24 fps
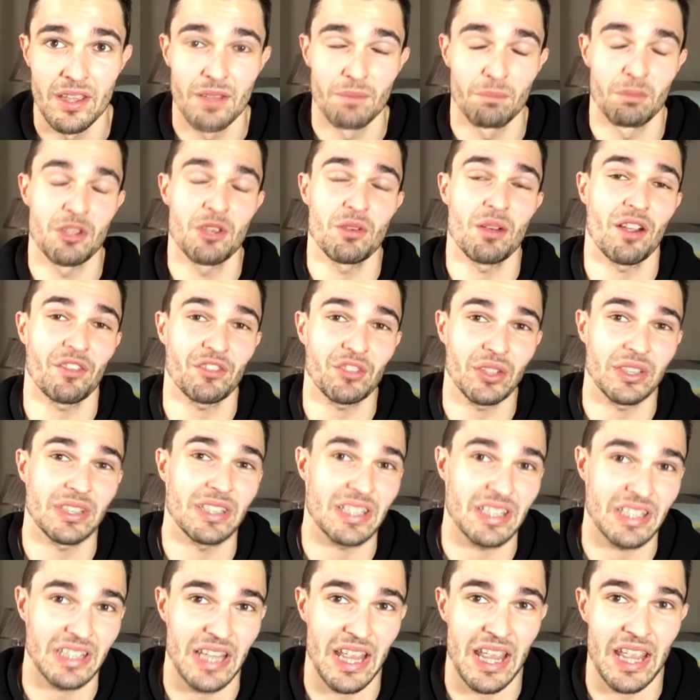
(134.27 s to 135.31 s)
But you have to
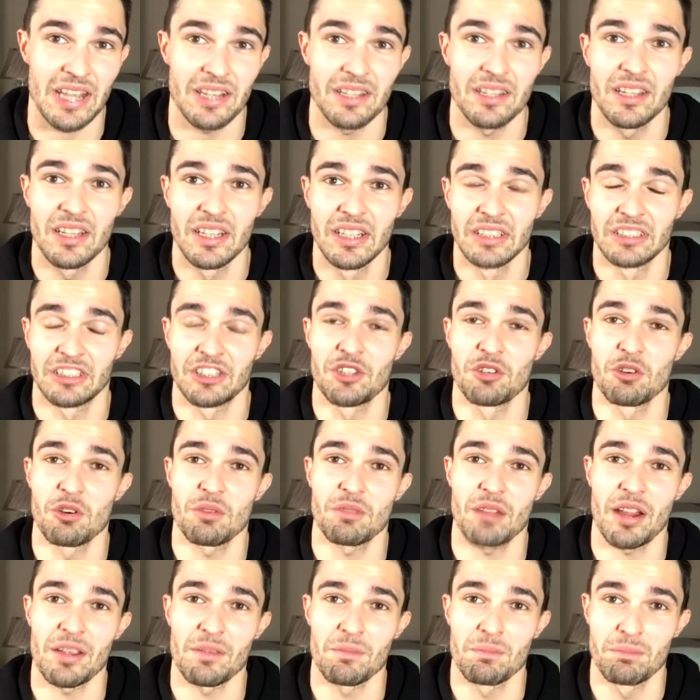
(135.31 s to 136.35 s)
understand that
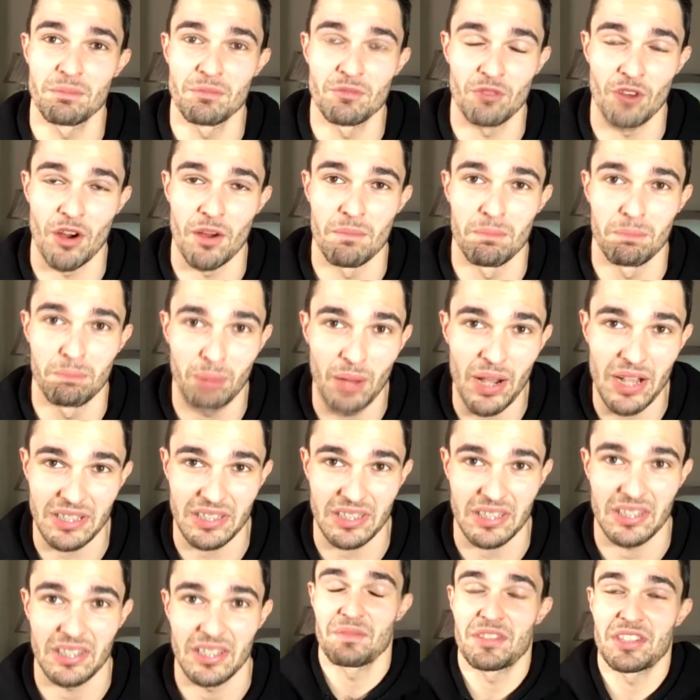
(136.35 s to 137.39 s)
you're a
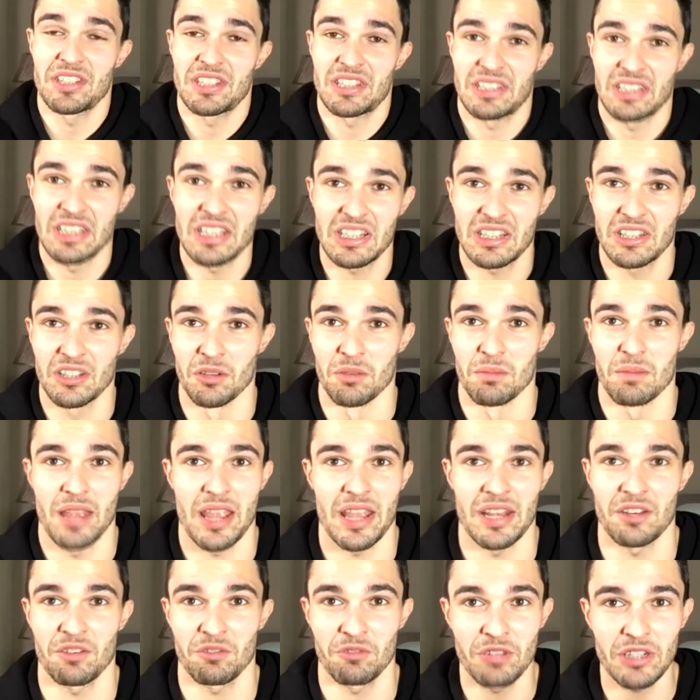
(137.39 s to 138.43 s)
robust system,
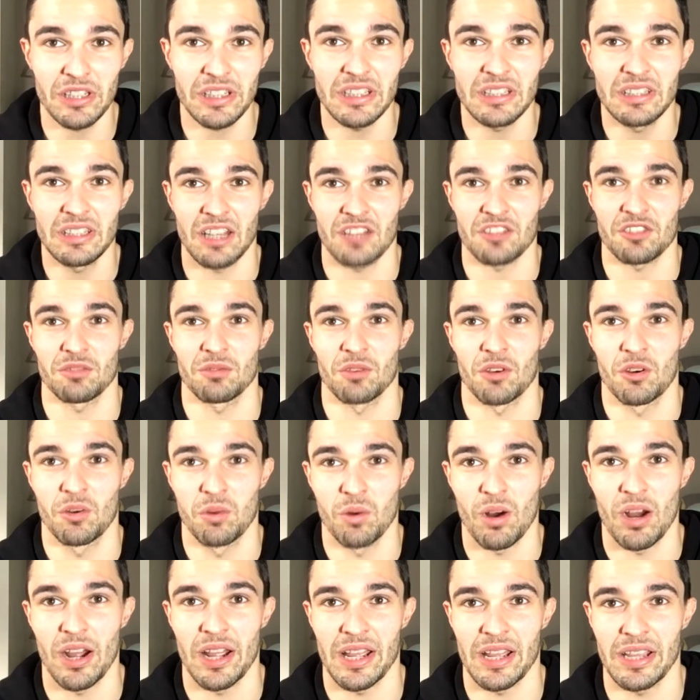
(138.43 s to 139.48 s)
and it really doesn't
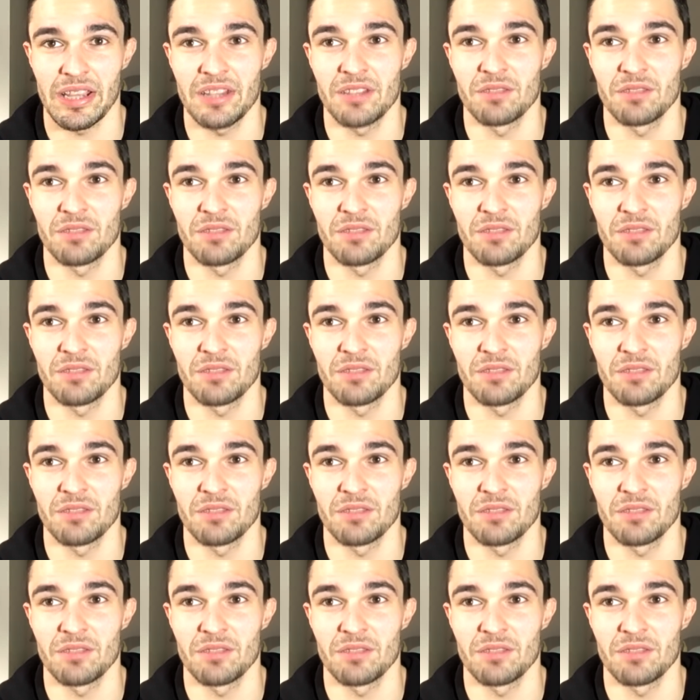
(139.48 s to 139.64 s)
require,